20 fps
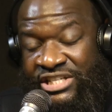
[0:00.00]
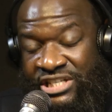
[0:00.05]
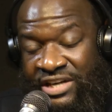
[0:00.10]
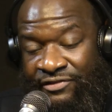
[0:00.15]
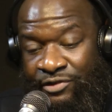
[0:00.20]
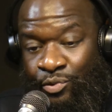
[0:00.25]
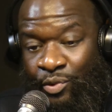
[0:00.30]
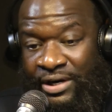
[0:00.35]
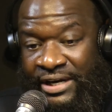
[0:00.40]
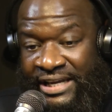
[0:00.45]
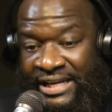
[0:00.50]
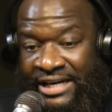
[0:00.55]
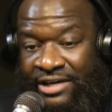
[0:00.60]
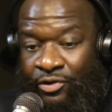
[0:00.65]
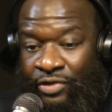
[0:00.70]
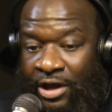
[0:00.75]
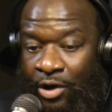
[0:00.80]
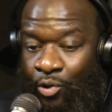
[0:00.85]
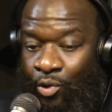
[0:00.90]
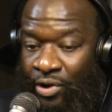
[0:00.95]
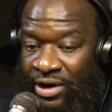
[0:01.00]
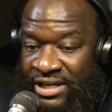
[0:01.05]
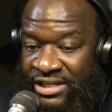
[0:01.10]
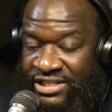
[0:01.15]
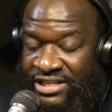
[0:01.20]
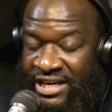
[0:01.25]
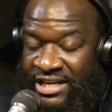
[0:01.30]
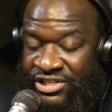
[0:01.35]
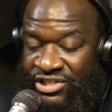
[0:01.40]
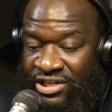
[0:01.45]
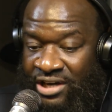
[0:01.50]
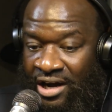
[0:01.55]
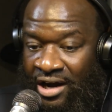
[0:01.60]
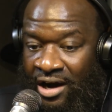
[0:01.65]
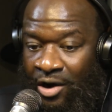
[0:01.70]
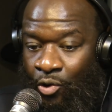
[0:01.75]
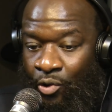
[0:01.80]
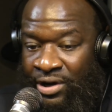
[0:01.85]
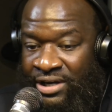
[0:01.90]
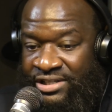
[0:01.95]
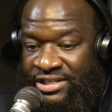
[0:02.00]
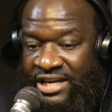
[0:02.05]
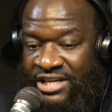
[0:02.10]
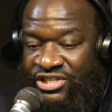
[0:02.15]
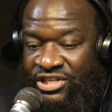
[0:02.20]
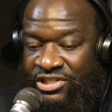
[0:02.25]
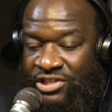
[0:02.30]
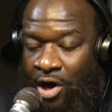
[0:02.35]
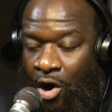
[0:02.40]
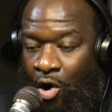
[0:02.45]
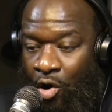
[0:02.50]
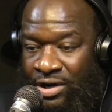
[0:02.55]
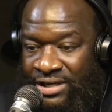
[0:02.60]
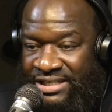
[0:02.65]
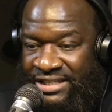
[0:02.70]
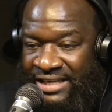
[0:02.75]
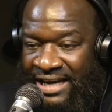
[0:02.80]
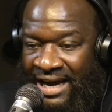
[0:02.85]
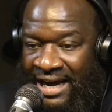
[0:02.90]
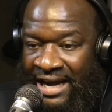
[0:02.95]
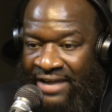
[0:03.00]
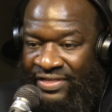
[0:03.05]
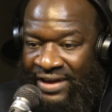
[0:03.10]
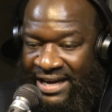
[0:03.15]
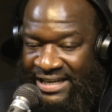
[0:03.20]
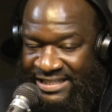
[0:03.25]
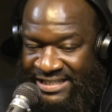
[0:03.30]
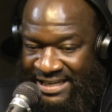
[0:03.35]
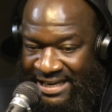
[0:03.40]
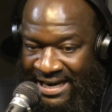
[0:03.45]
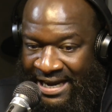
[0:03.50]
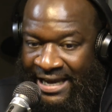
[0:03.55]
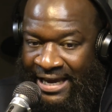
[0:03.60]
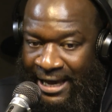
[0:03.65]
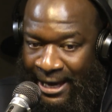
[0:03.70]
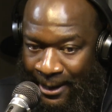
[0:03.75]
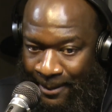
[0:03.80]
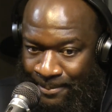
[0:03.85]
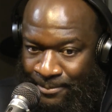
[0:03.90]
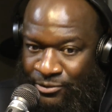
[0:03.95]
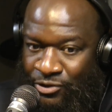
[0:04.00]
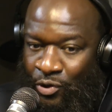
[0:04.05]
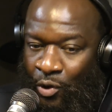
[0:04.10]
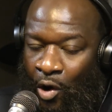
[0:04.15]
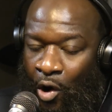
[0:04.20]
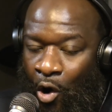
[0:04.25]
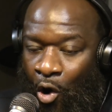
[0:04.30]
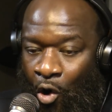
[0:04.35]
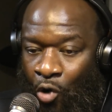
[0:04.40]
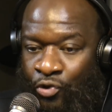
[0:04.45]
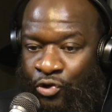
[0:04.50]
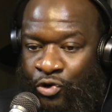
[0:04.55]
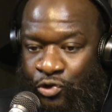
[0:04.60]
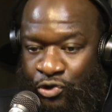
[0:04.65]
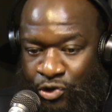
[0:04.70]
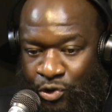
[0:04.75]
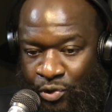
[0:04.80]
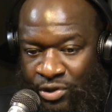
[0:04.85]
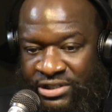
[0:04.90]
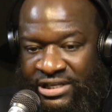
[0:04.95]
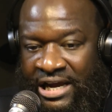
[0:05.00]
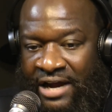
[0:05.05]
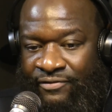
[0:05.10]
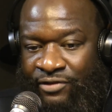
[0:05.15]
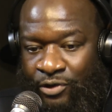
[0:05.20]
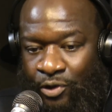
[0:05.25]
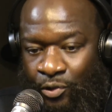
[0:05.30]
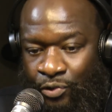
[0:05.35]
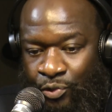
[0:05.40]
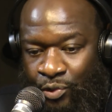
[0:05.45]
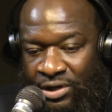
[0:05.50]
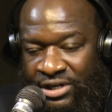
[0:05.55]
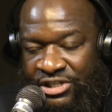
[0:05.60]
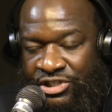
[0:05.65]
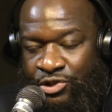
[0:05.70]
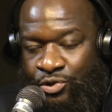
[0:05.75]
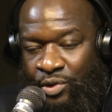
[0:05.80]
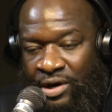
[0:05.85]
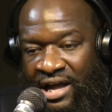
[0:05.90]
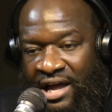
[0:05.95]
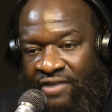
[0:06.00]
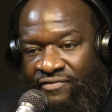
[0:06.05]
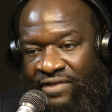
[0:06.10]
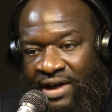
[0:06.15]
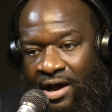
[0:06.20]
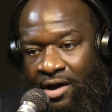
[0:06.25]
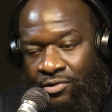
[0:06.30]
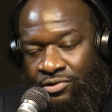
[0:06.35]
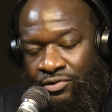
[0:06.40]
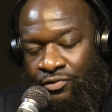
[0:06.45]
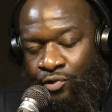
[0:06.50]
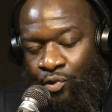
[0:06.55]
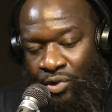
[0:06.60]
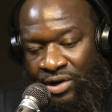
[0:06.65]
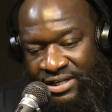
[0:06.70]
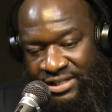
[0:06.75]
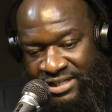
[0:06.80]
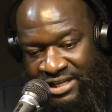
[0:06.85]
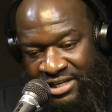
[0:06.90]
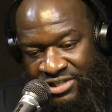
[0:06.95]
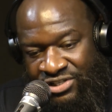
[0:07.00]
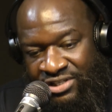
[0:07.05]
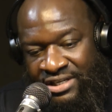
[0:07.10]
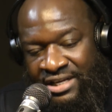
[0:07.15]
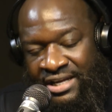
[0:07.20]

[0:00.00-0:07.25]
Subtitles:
if you want to get in on that orientation, orientation is August 9th at 10 a.m. So all new students have to go through at least 2.5 hours of orientation,